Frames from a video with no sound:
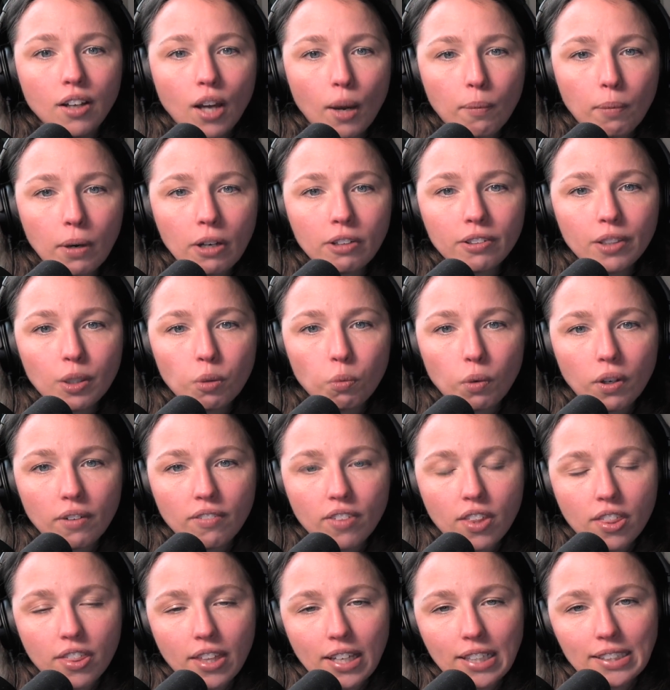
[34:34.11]
Apparently, one of
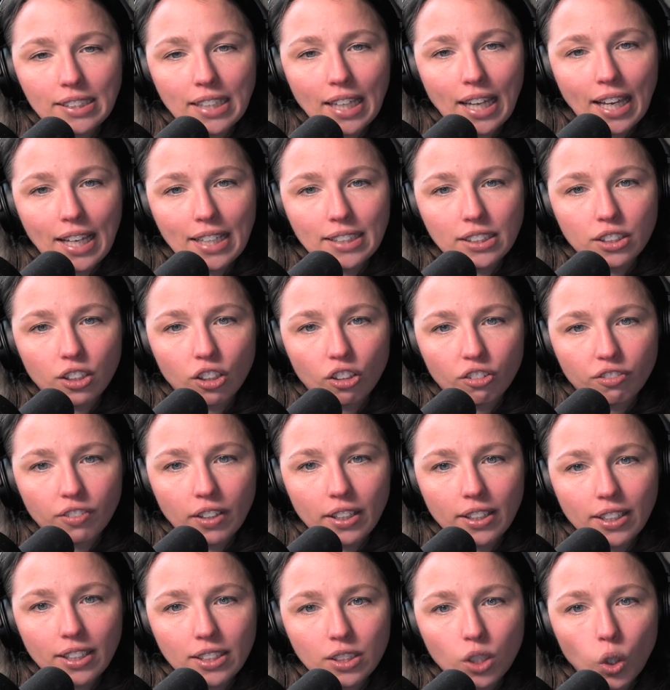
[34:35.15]
the things that A's
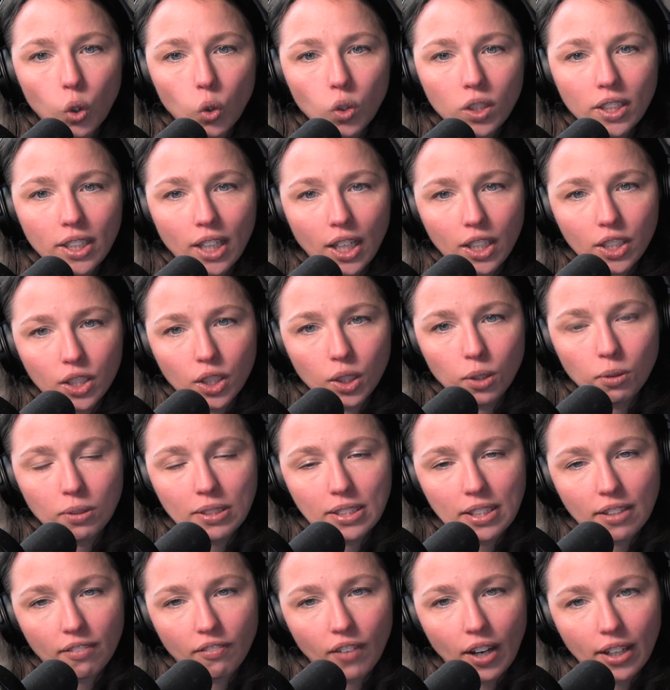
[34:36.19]
girlfriend is holding on to
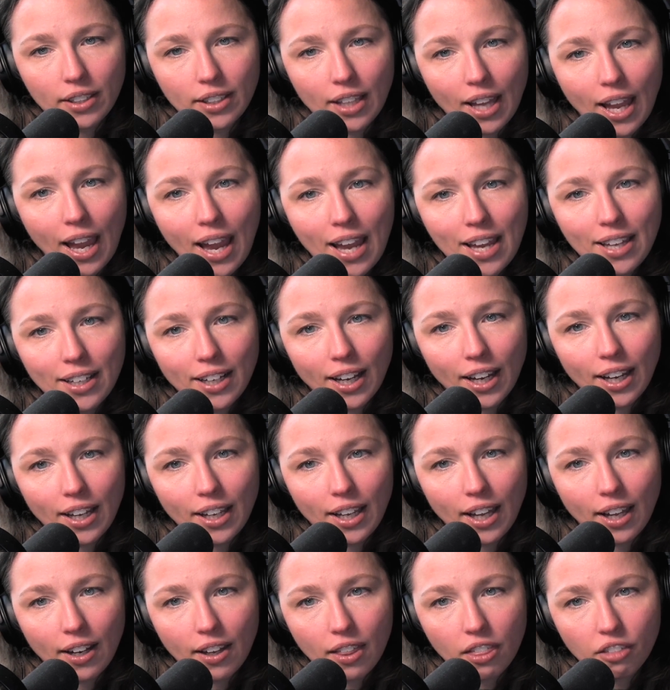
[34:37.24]
is the fact that A and I
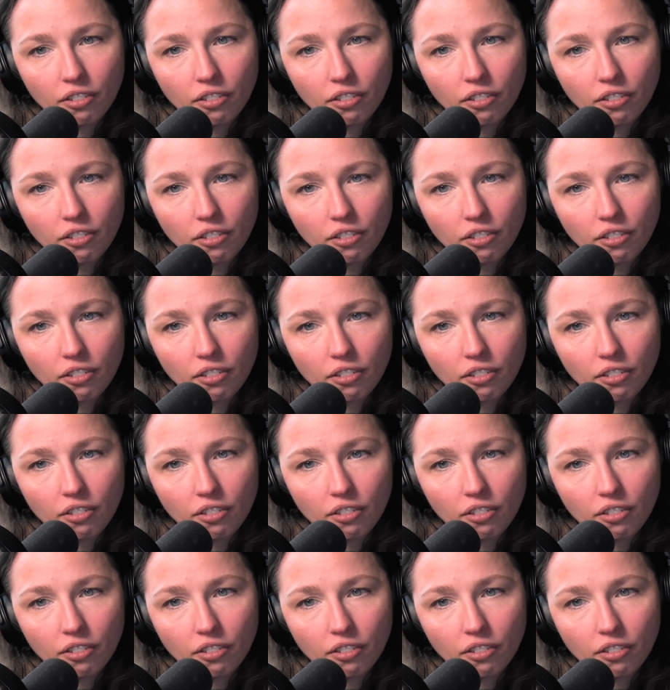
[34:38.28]
had a